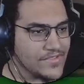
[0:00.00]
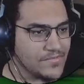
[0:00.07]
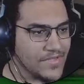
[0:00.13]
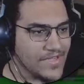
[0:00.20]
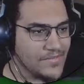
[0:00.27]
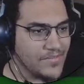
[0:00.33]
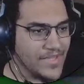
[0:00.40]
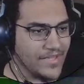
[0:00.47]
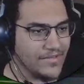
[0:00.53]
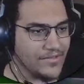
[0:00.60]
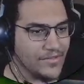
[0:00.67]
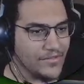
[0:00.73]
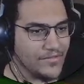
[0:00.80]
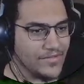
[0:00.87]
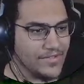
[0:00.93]
playing
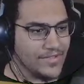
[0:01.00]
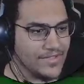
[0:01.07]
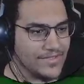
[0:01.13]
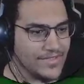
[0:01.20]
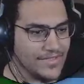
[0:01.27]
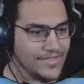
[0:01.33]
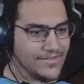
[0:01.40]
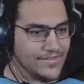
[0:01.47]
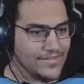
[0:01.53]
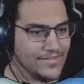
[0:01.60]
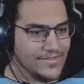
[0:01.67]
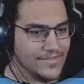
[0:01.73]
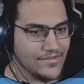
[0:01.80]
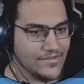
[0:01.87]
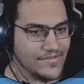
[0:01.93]
Piccolo, I think.
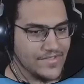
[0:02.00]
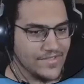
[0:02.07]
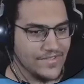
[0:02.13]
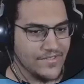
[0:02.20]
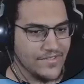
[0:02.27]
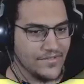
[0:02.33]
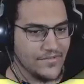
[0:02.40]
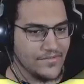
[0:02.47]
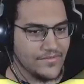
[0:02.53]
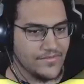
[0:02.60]
There's a nail. Yeah,